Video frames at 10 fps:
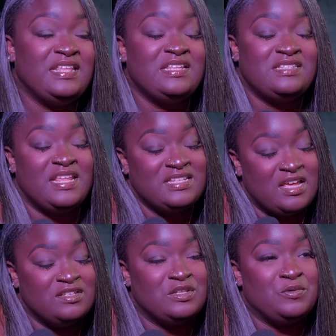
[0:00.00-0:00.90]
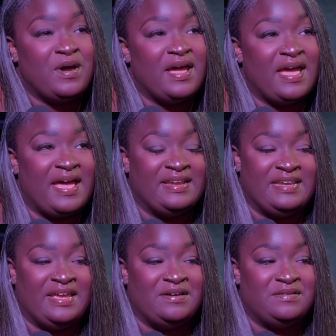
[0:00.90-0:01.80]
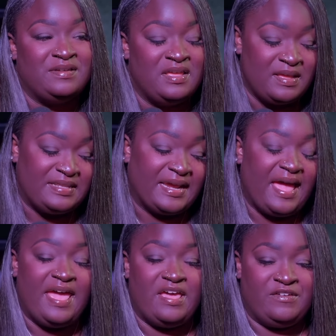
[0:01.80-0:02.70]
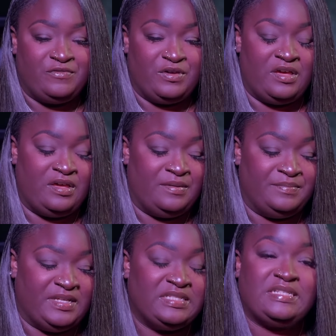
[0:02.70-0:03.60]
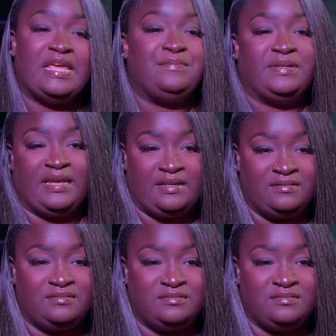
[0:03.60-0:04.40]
that's that's also why I now like I have um an estate plan.